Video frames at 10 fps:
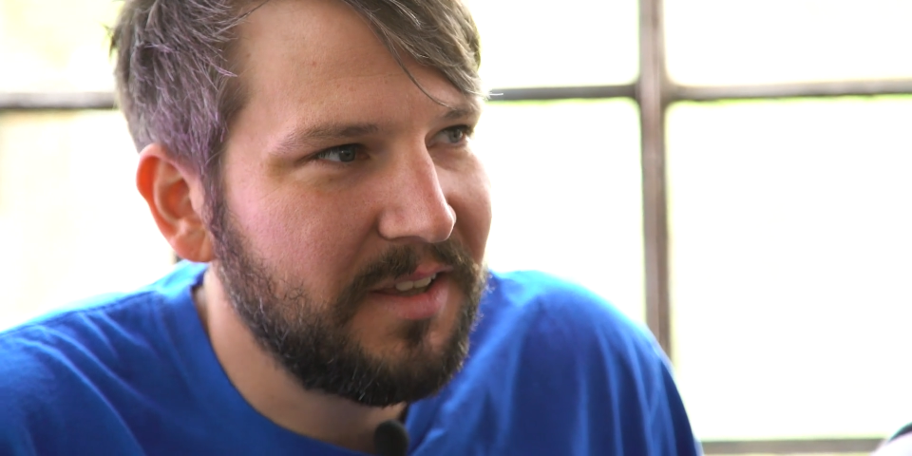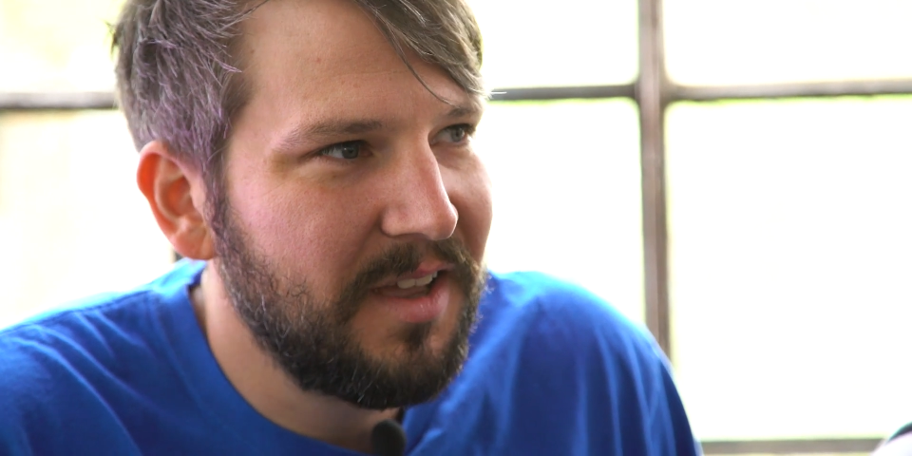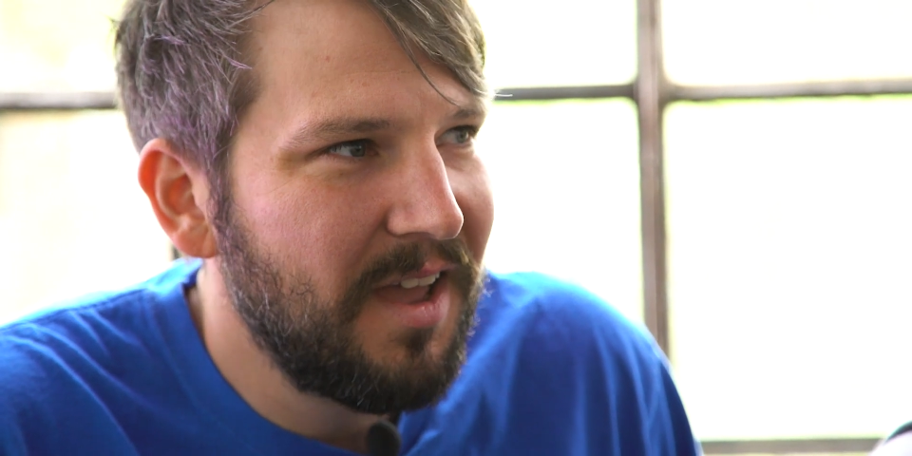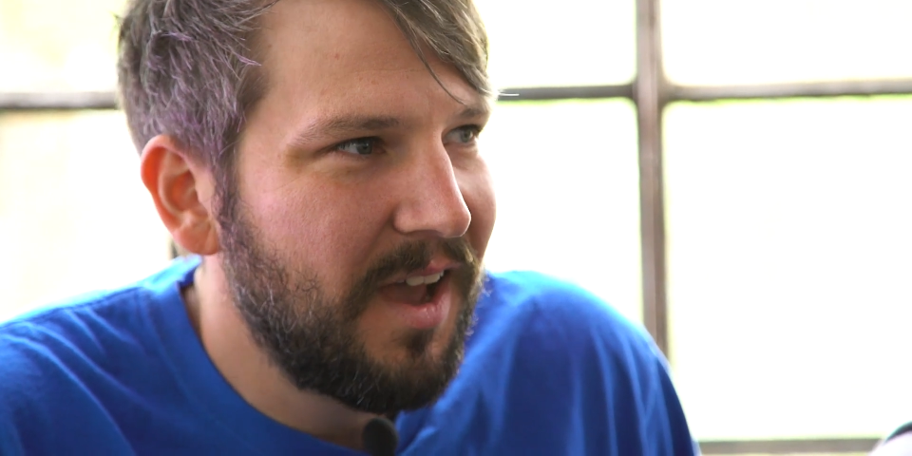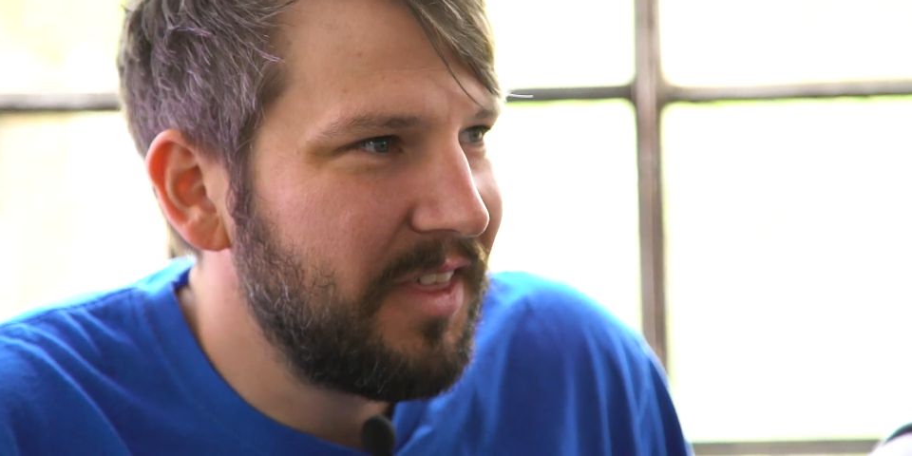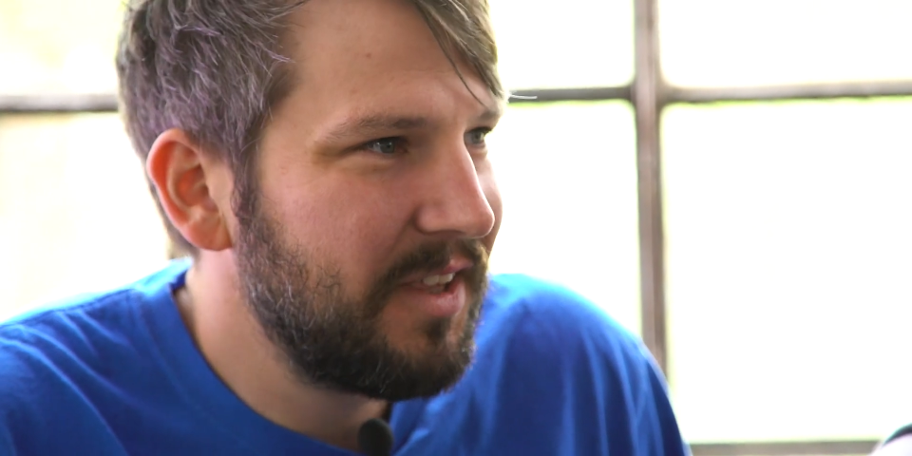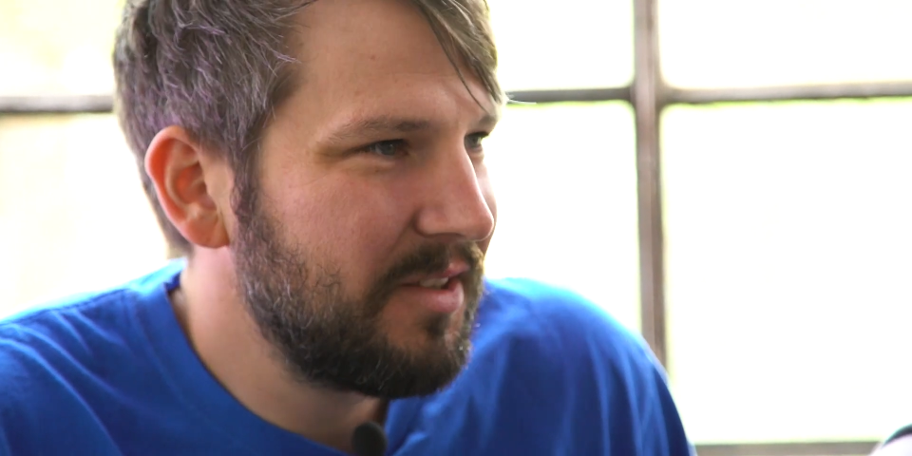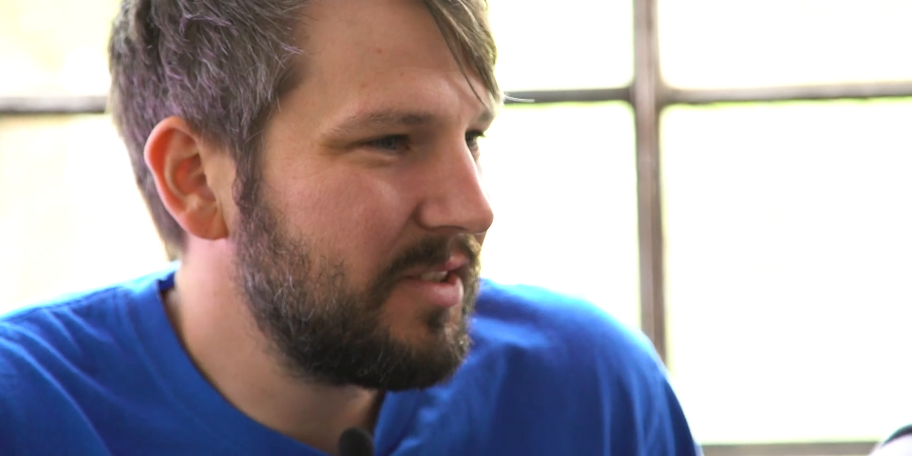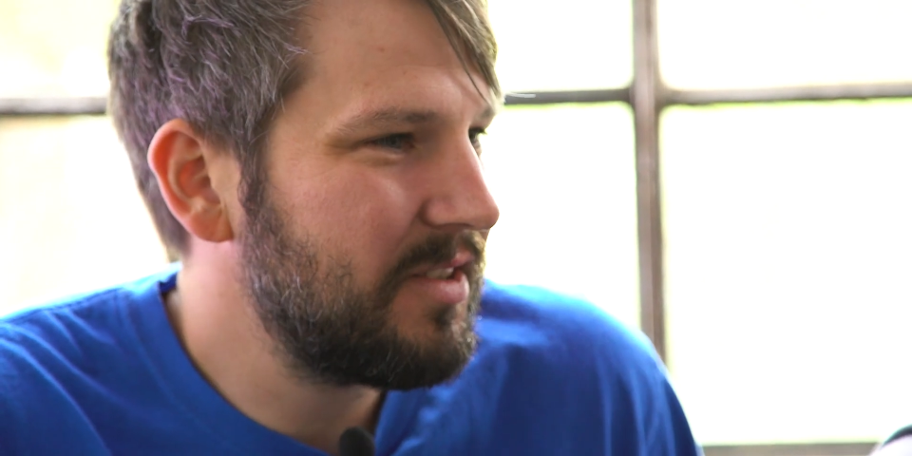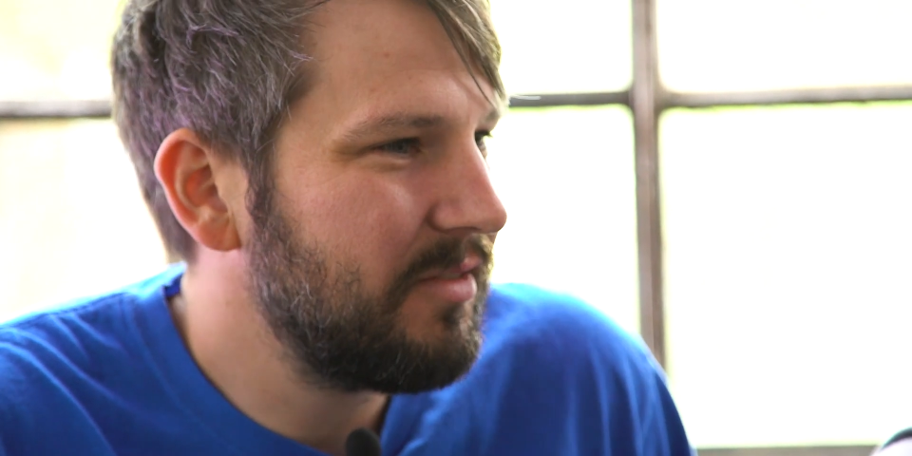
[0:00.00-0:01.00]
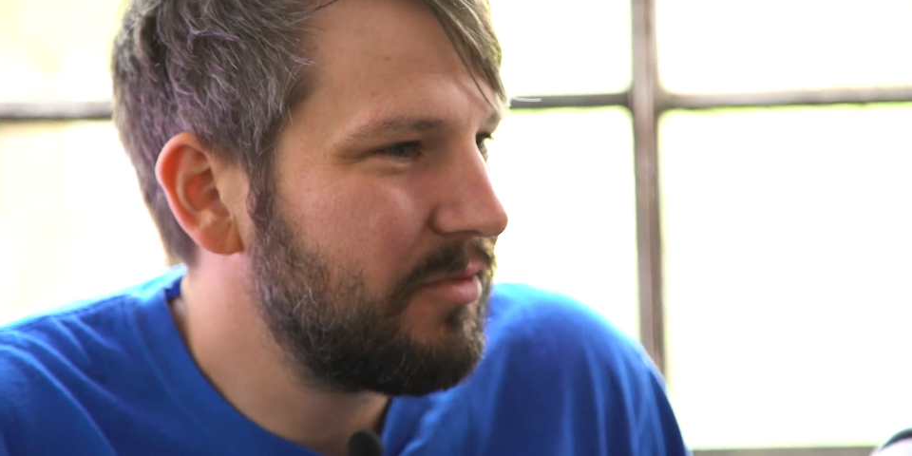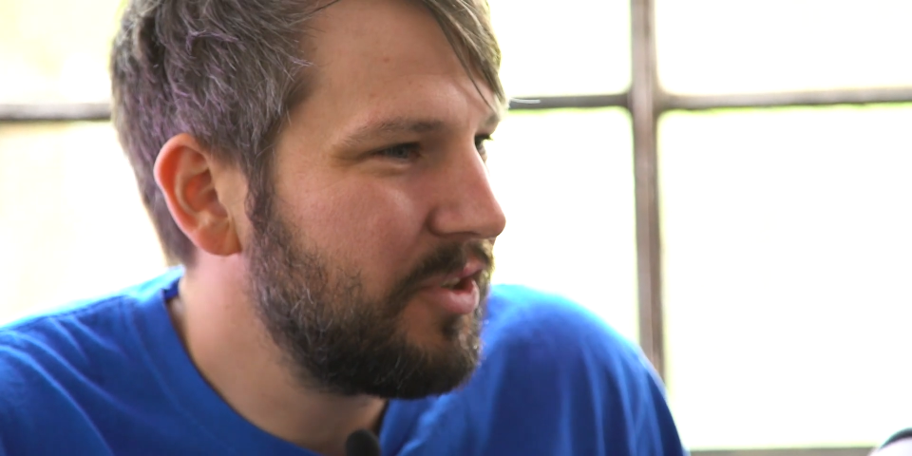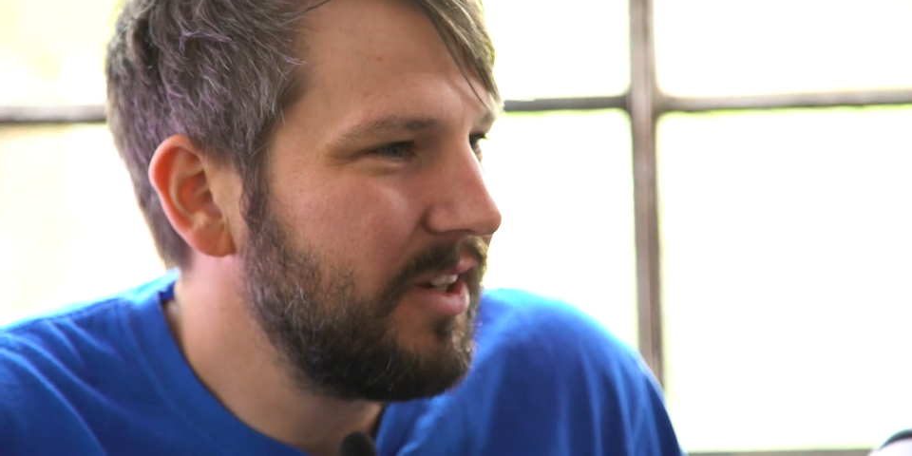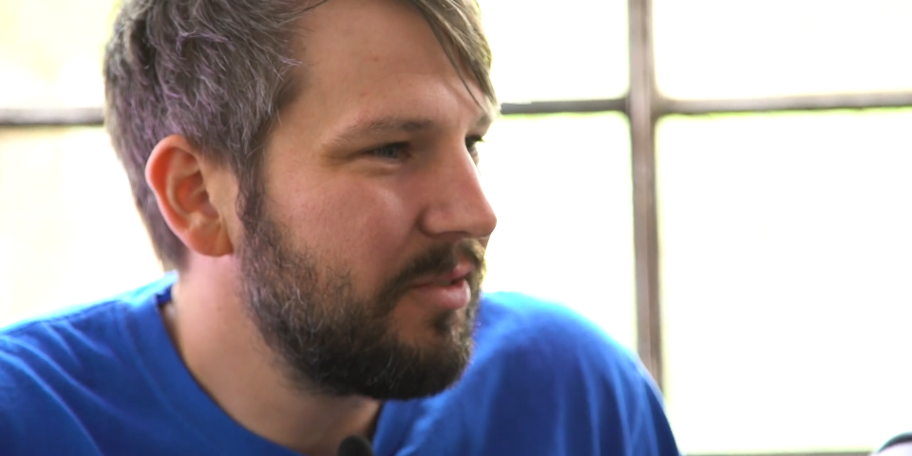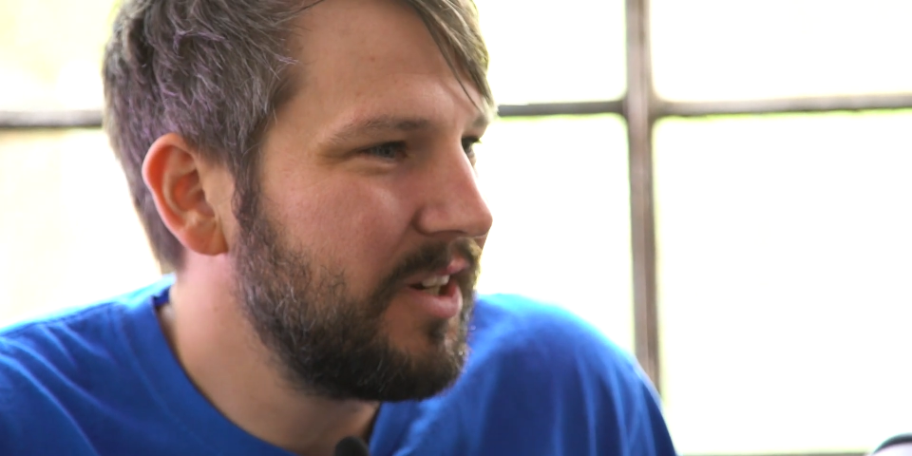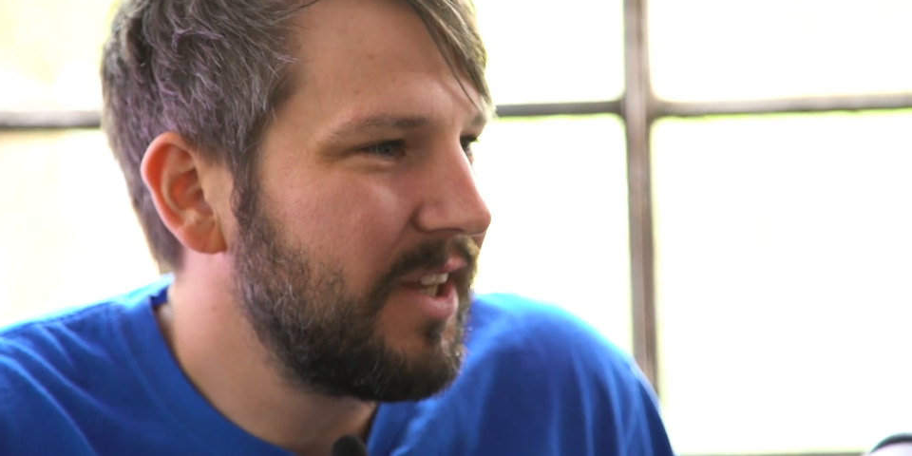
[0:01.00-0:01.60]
And I think this is really,